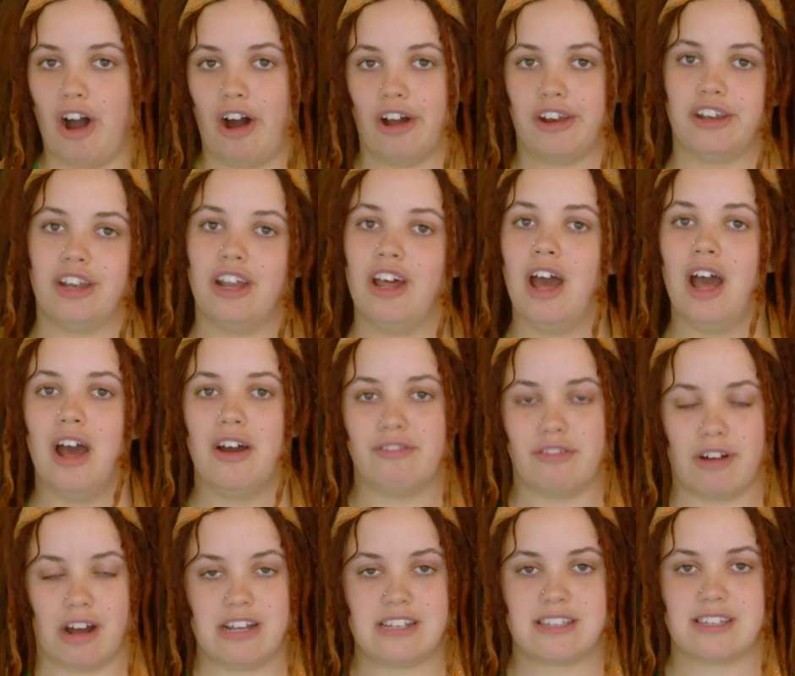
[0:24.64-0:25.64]
cotton,
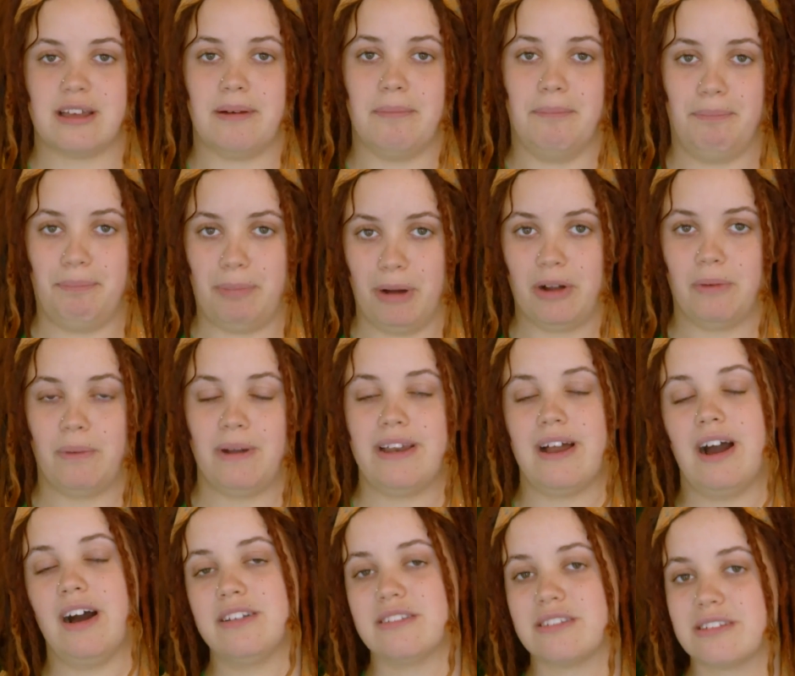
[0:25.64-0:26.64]
rice and
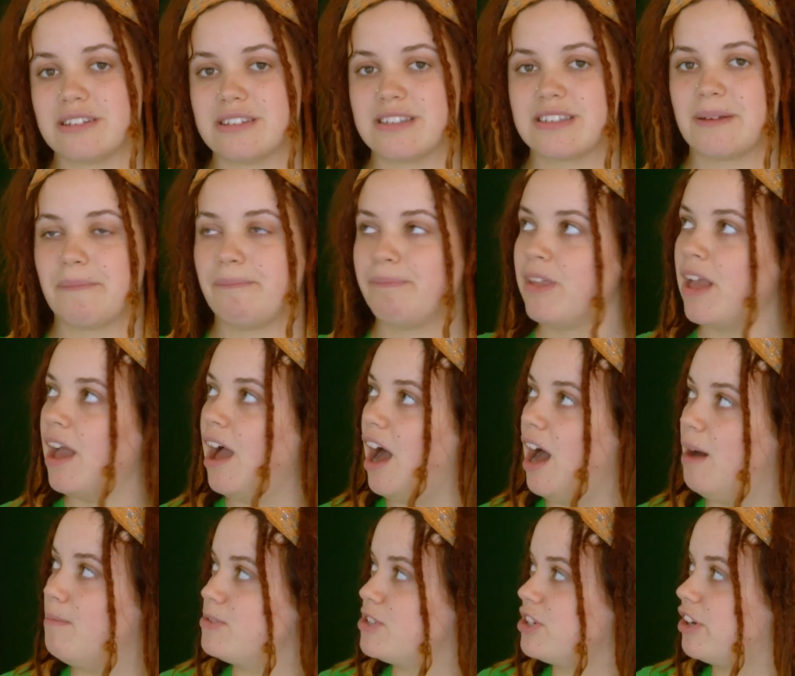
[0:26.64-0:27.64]
buckwheat husks
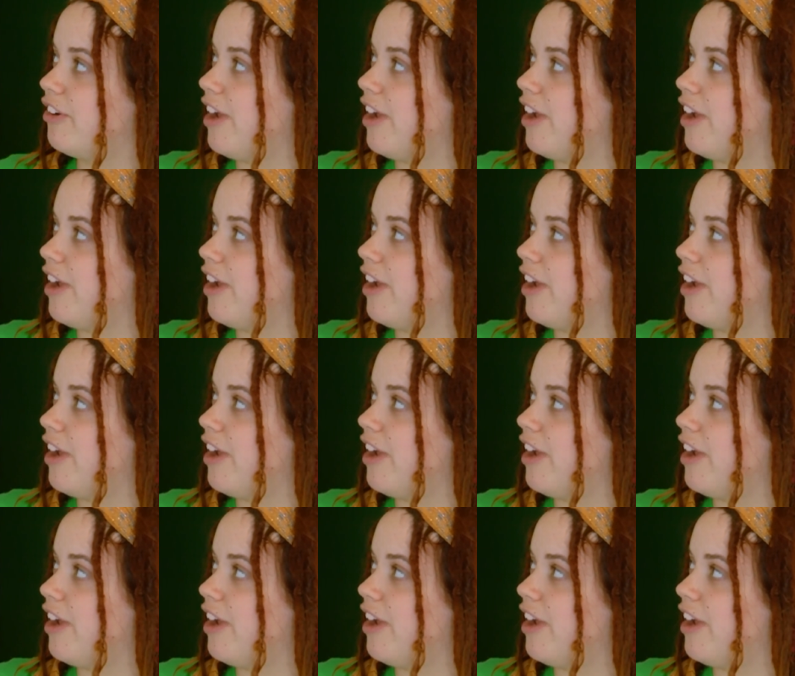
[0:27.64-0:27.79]
um, to